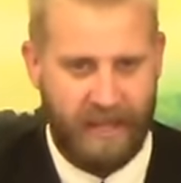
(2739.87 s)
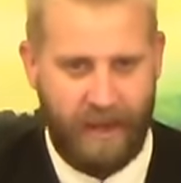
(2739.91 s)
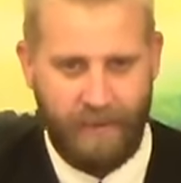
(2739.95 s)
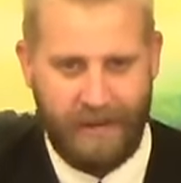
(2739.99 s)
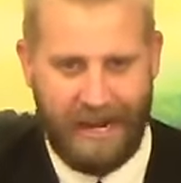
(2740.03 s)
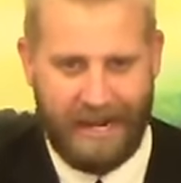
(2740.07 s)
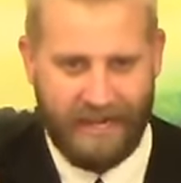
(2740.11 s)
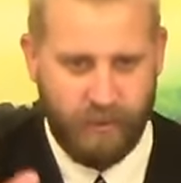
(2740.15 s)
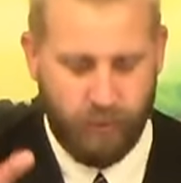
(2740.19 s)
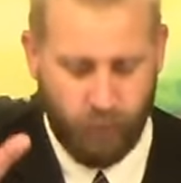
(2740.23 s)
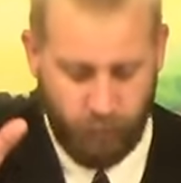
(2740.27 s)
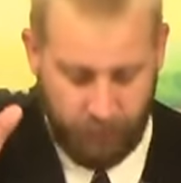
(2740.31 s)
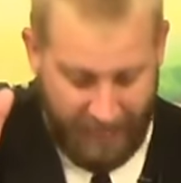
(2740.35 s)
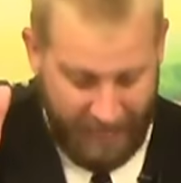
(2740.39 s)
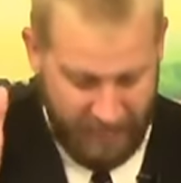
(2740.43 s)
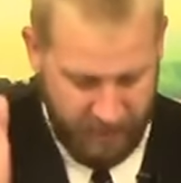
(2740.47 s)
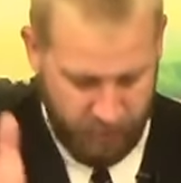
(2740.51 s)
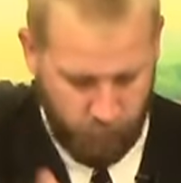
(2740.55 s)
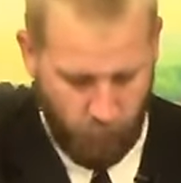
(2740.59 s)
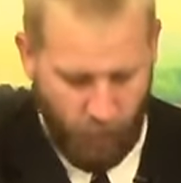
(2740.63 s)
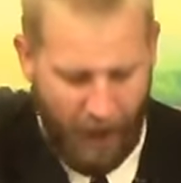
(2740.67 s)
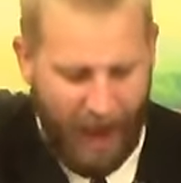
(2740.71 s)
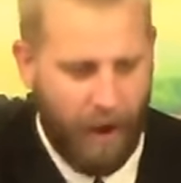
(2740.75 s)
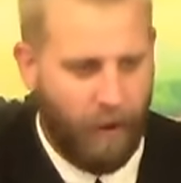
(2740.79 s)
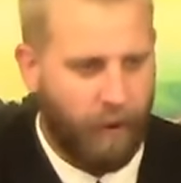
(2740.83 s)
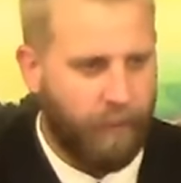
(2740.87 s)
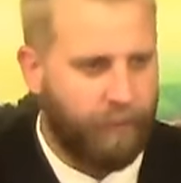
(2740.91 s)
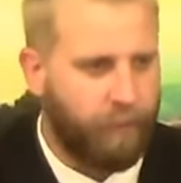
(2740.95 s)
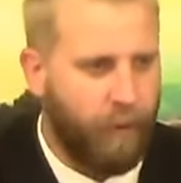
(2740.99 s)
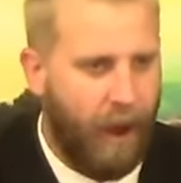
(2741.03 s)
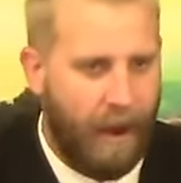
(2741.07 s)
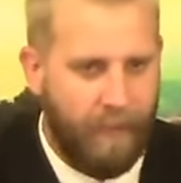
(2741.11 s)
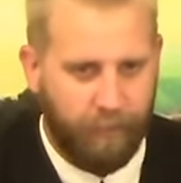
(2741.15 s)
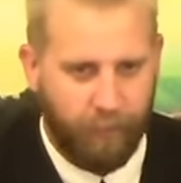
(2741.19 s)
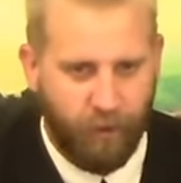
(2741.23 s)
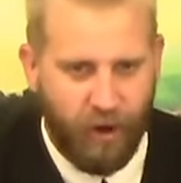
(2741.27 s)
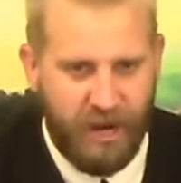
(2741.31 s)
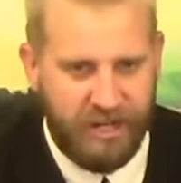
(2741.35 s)
I mean, that's, that's why
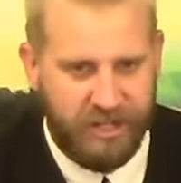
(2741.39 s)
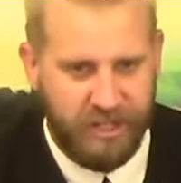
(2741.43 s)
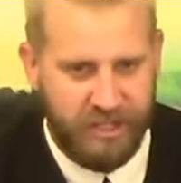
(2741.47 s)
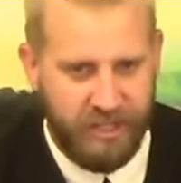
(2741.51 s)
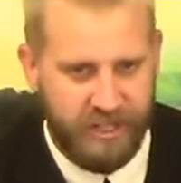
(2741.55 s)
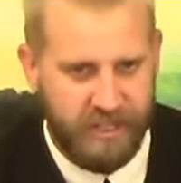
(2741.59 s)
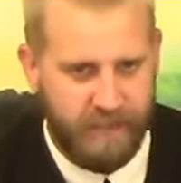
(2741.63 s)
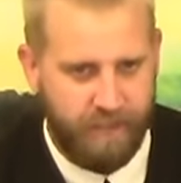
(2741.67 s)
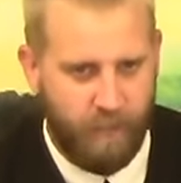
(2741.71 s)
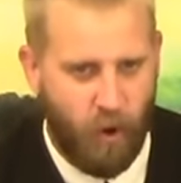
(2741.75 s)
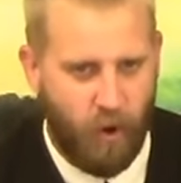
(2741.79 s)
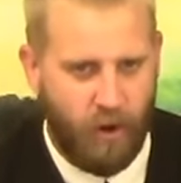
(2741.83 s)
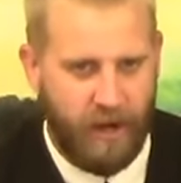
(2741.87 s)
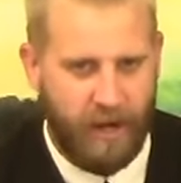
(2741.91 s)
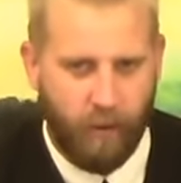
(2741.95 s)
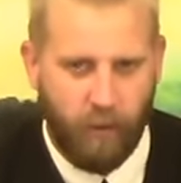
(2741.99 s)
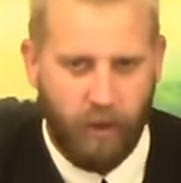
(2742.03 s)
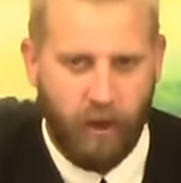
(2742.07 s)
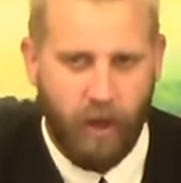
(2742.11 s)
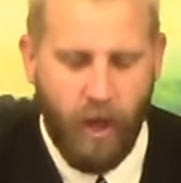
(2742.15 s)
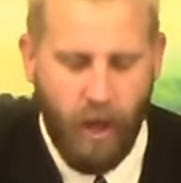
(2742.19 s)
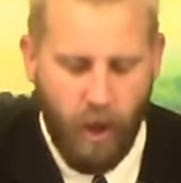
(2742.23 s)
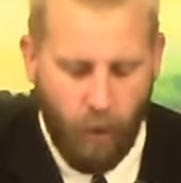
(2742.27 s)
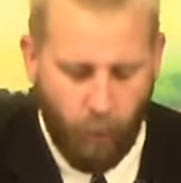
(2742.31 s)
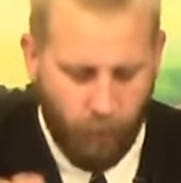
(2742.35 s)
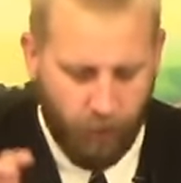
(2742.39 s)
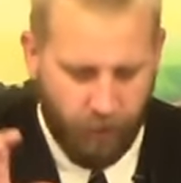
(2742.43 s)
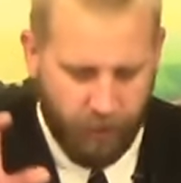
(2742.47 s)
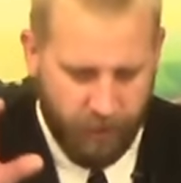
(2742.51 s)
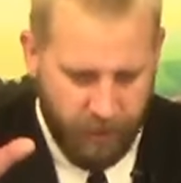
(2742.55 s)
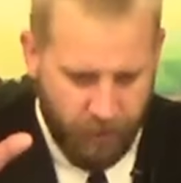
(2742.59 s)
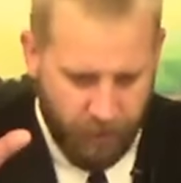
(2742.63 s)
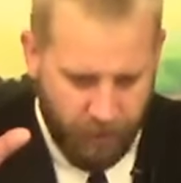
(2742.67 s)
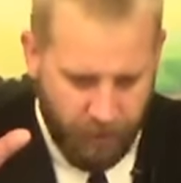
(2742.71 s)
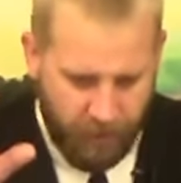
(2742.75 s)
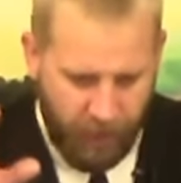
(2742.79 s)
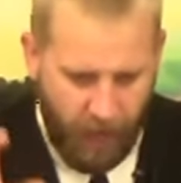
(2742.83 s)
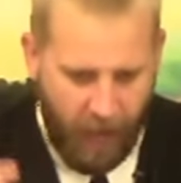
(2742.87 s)
I'm preaching this morning. We're, we're,
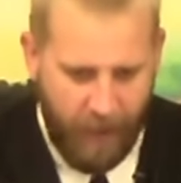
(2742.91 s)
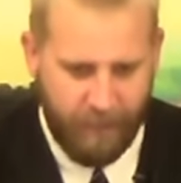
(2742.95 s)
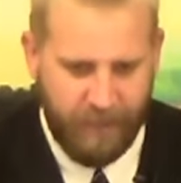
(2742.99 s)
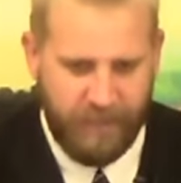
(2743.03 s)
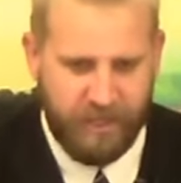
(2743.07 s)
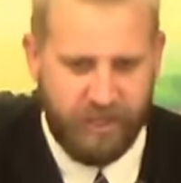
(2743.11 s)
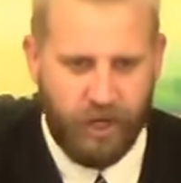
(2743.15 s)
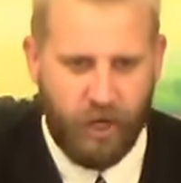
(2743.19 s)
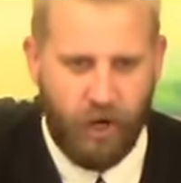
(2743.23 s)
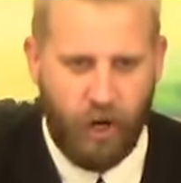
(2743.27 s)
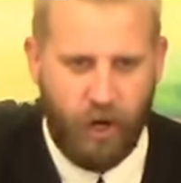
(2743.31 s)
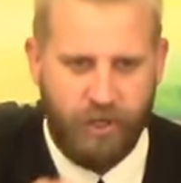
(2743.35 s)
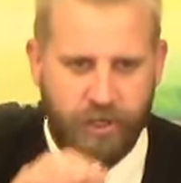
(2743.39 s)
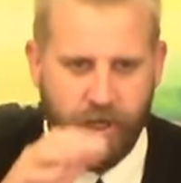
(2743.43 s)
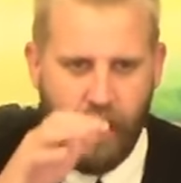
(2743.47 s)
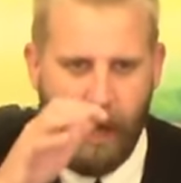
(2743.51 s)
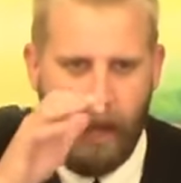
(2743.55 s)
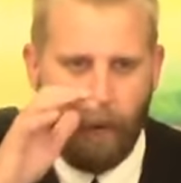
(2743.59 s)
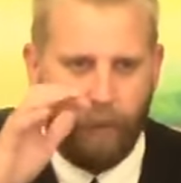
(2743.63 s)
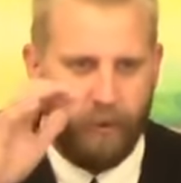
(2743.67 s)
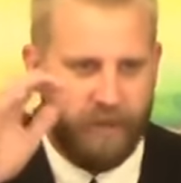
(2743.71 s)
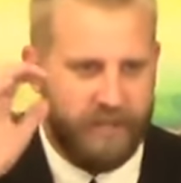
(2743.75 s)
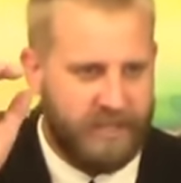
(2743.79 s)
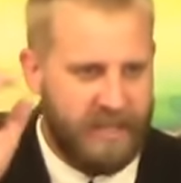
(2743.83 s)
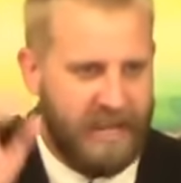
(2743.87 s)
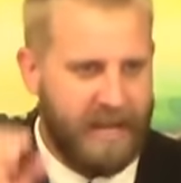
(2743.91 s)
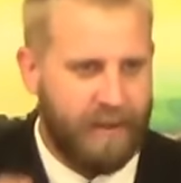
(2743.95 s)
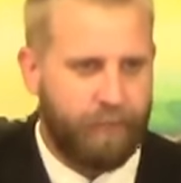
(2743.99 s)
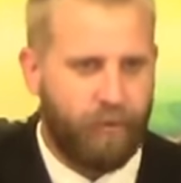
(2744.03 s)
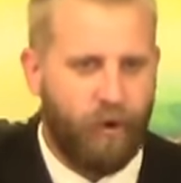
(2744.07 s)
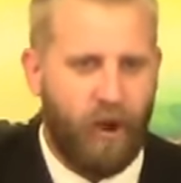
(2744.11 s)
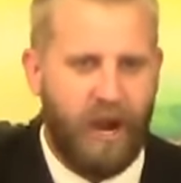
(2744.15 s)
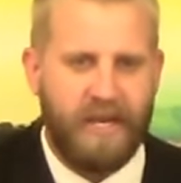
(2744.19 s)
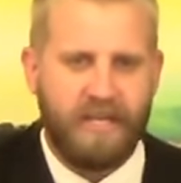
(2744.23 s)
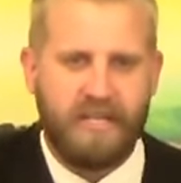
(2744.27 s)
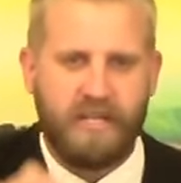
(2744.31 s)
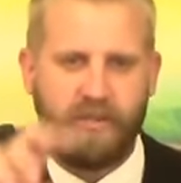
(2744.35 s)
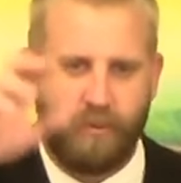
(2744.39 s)
you, you come to church, we sing
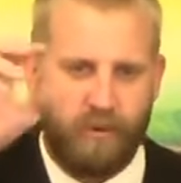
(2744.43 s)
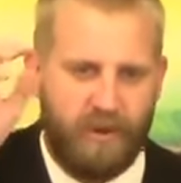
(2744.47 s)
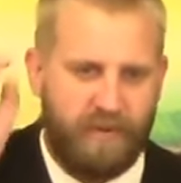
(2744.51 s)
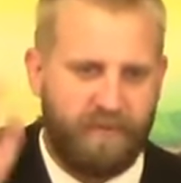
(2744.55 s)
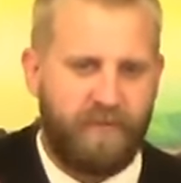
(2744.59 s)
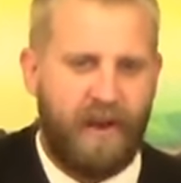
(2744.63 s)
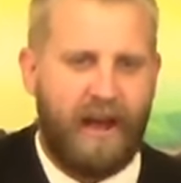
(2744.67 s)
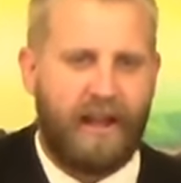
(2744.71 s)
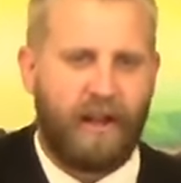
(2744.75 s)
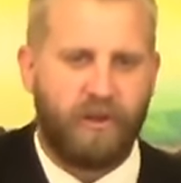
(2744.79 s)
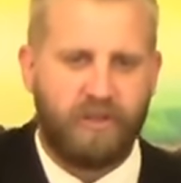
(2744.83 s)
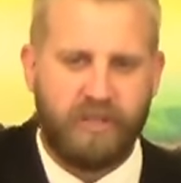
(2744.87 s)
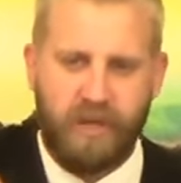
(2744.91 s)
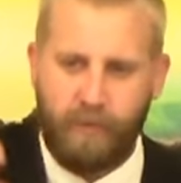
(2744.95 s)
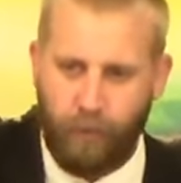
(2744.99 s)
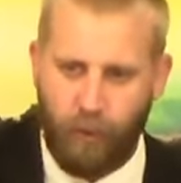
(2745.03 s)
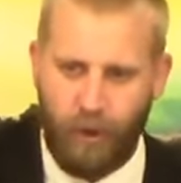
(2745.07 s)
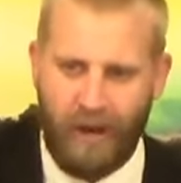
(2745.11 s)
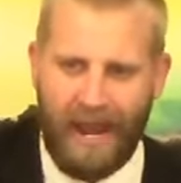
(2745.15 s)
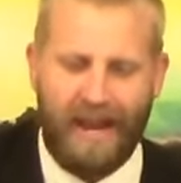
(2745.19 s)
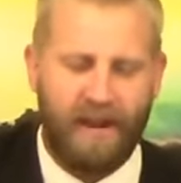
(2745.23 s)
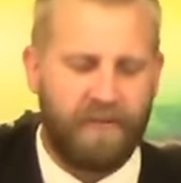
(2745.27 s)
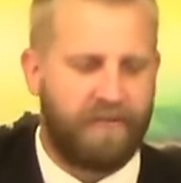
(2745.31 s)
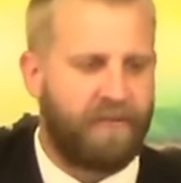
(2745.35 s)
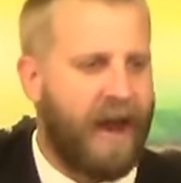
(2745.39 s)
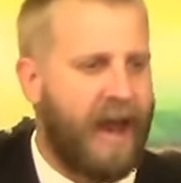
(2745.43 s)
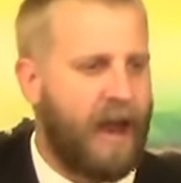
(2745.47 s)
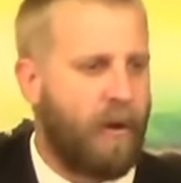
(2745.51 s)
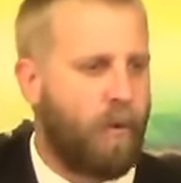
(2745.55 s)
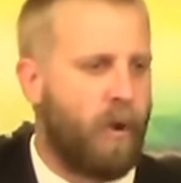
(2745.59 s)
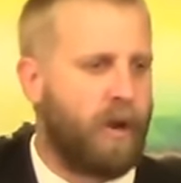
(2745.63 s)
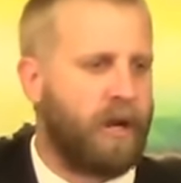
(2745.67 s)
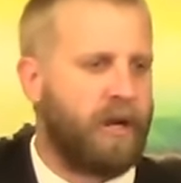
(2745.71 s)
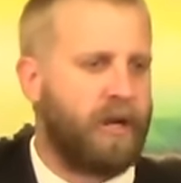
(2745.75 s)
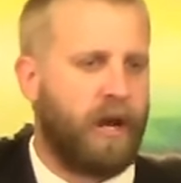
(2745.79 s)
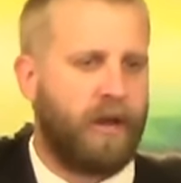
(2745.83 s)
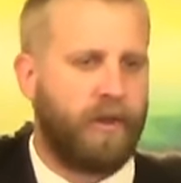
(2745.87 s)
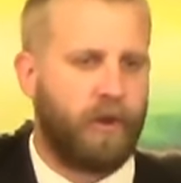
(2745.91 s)
praises, we fellowship, we edify
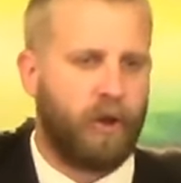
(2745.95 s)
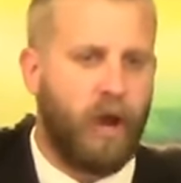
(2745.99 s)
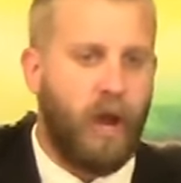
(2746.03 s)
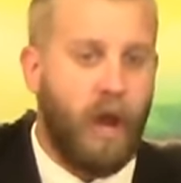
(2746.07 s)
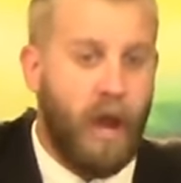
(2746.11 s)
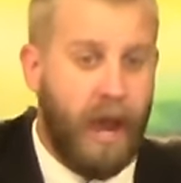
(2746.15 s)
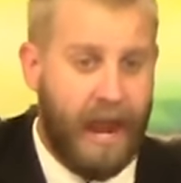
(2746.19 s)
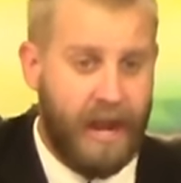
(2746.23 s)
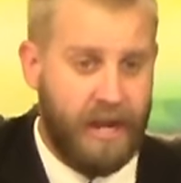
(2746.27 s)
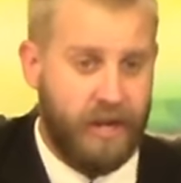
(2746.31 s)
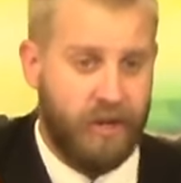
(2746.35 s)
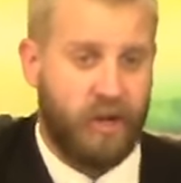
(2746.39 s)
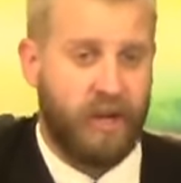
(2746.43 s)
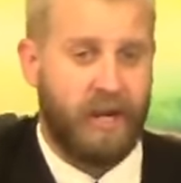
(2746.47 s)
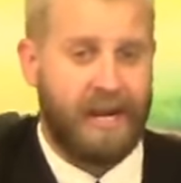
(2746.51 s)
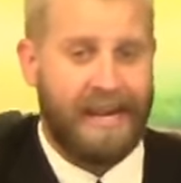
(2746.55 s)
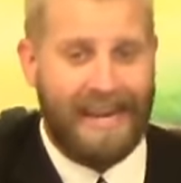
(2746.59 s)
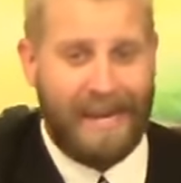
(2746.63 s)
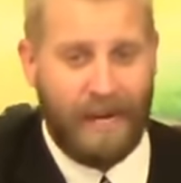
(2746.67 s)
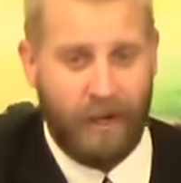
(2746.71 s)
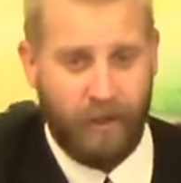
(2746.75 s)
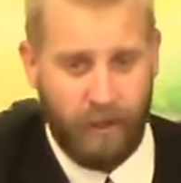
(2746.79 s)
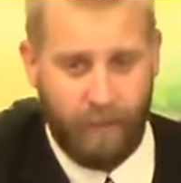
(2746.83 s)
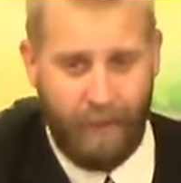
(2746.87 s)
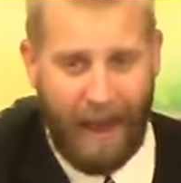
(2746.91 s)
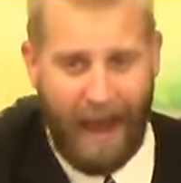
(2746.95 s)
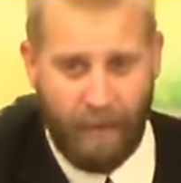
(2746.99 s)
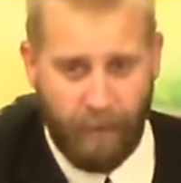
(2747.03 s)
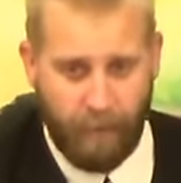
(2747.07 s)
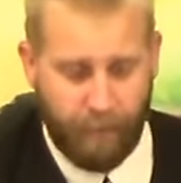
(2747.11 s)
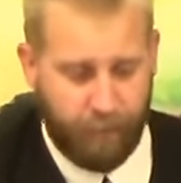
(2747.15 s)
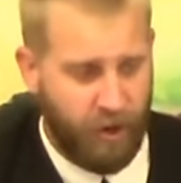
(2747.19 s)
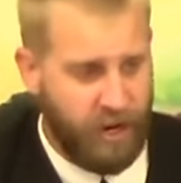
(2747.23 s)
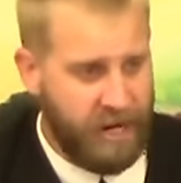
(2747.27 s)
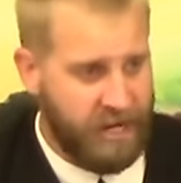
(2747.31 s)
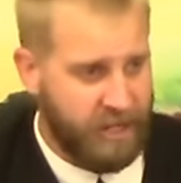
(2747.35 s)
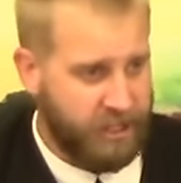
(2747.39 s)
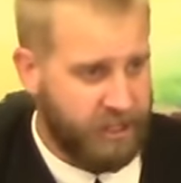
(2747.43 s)
one another, and you're going to hear the Bible
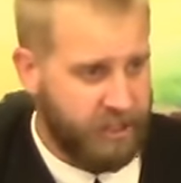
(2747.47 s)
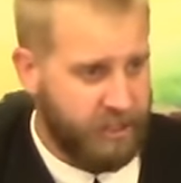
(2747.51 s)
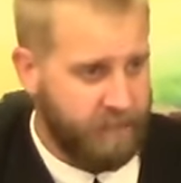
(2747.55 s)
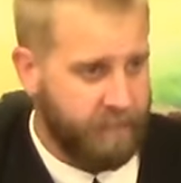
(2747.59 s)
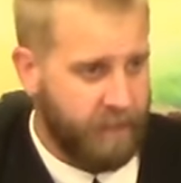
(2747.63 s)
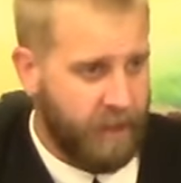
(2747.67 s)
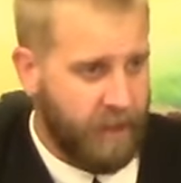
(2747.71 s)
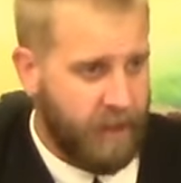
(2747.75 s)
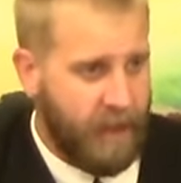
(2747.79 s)
preached.